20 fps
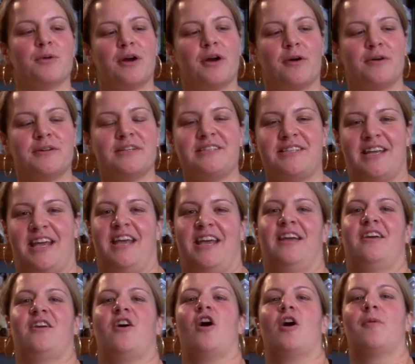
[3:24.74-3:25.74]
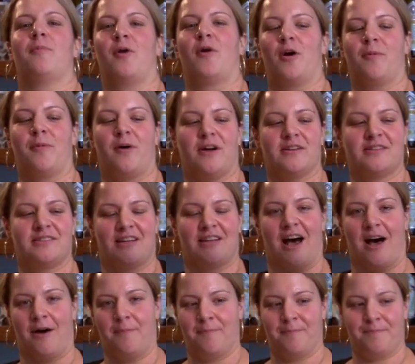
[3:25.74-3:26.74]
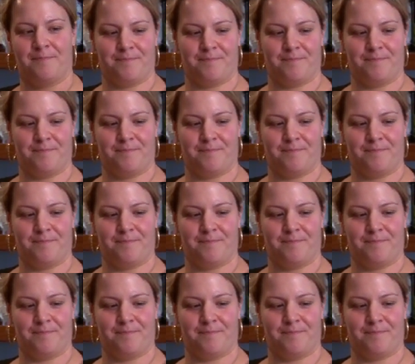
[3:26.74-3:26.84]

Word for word: we're going to take our Barboss top,